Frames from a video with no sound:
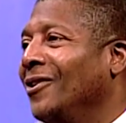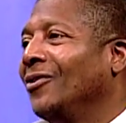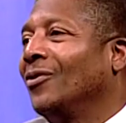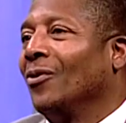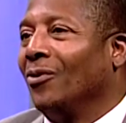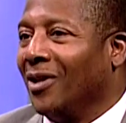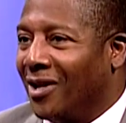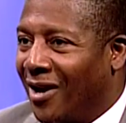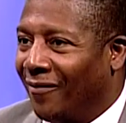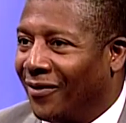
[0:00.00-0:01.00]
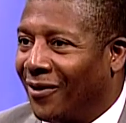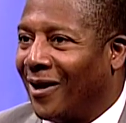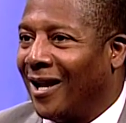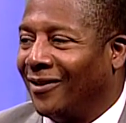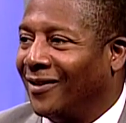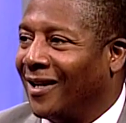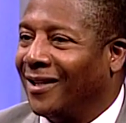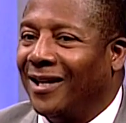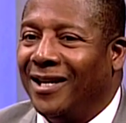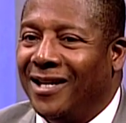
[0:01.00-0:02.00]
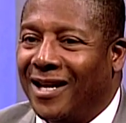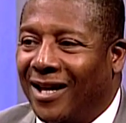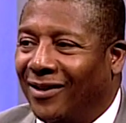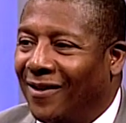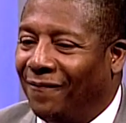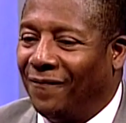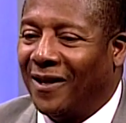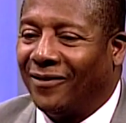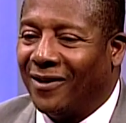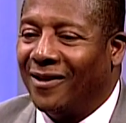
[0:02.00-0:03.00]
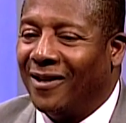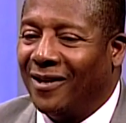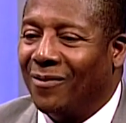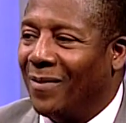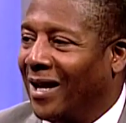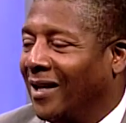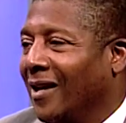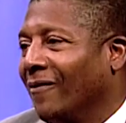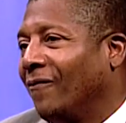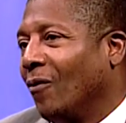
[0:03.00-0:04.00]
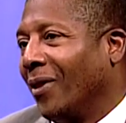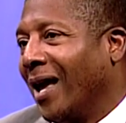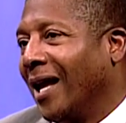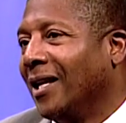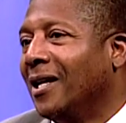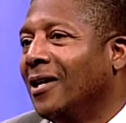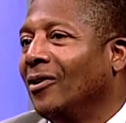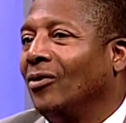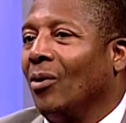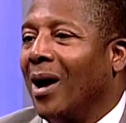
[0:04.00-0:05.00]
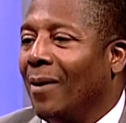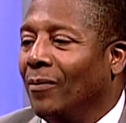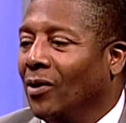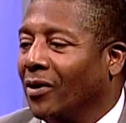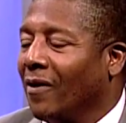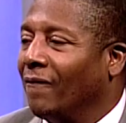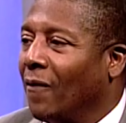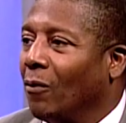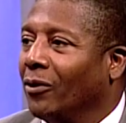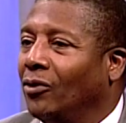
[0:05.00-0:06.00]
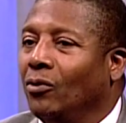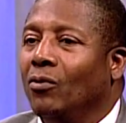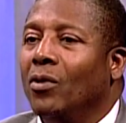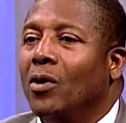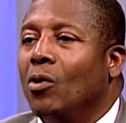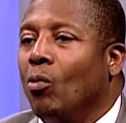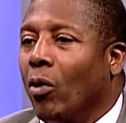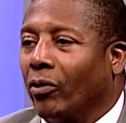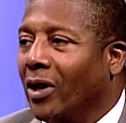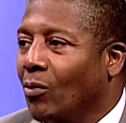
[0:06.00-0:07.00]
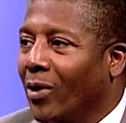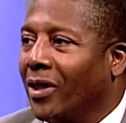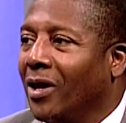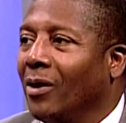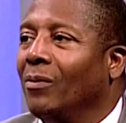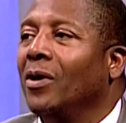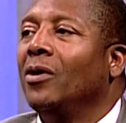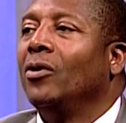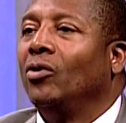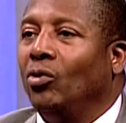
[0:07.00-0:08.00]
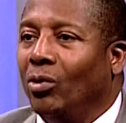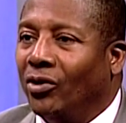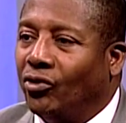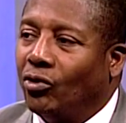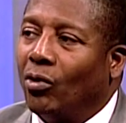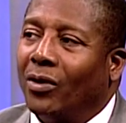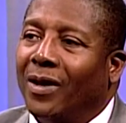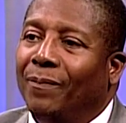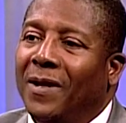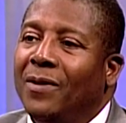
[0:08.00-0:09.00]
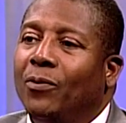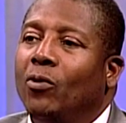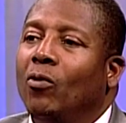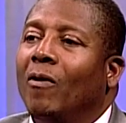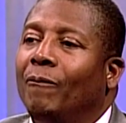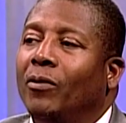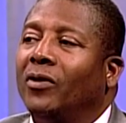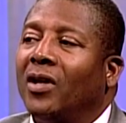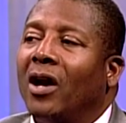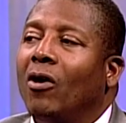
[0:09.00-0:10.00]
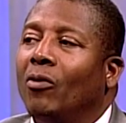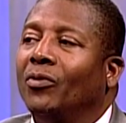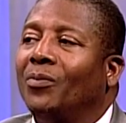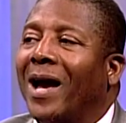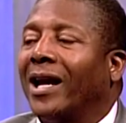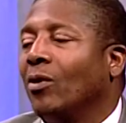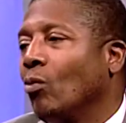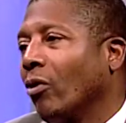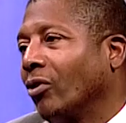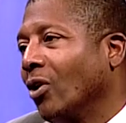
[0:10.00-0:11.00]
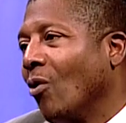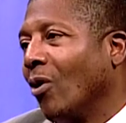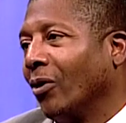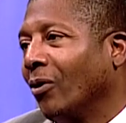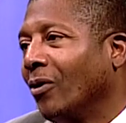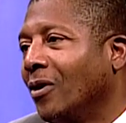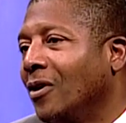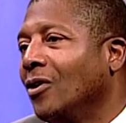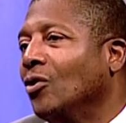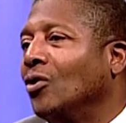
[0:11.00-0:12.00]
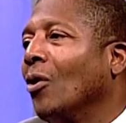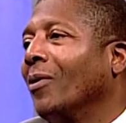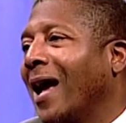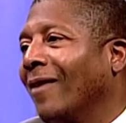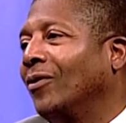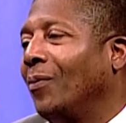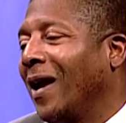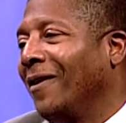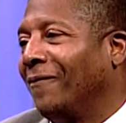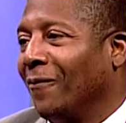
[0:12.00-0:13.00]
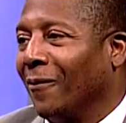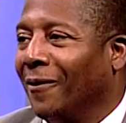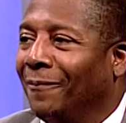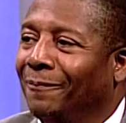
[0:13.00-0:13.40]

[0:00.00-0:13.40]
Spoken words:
So the governor has said that he has a fix in the making for that. So I'm looking forward to working with him to ensure that people who have put their homes back in working order don't have to pay for it.